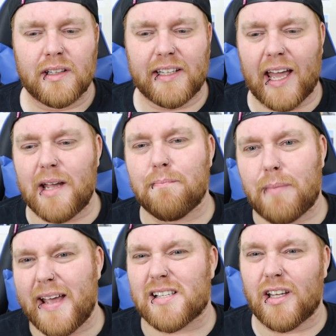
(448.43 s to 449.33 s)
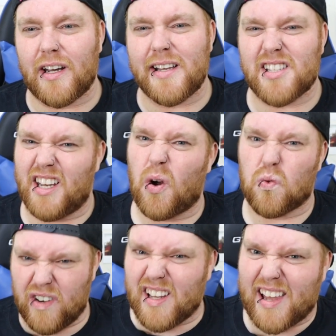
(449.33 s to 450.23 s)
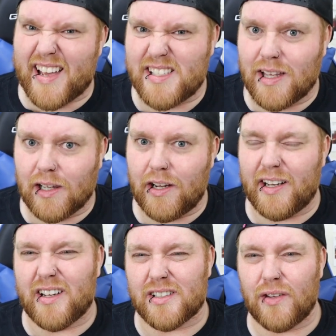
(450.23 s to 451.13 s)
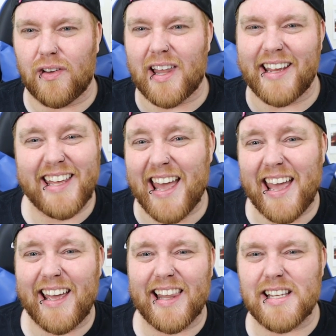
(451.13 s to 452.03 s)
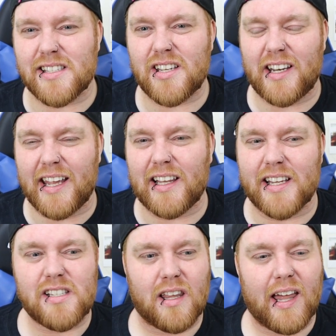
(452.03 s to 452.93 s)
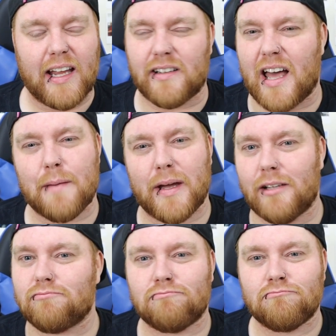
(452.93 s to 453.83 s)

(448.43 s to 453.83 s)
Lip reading: game-based learning, so they don't realise they're learning, because if you're like, yay, let's study English, they're like, nah, mate.